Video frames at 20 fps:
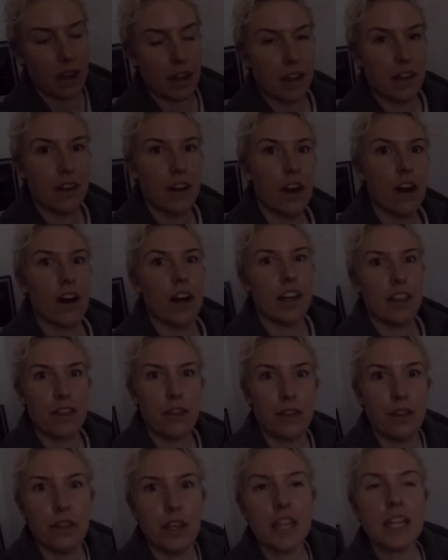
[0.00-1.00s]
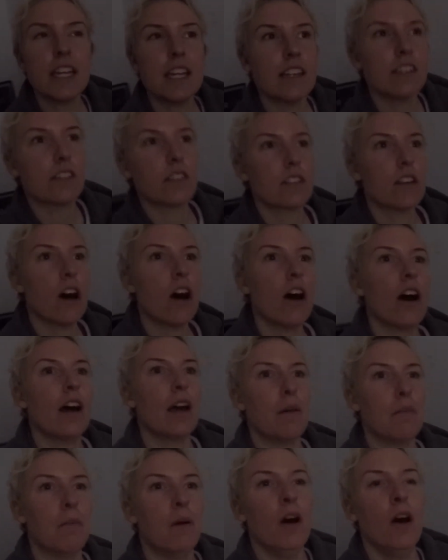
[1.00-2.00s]
and I think it's
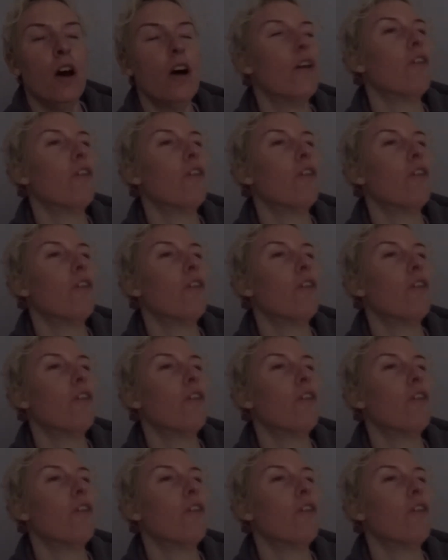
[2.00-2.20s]
time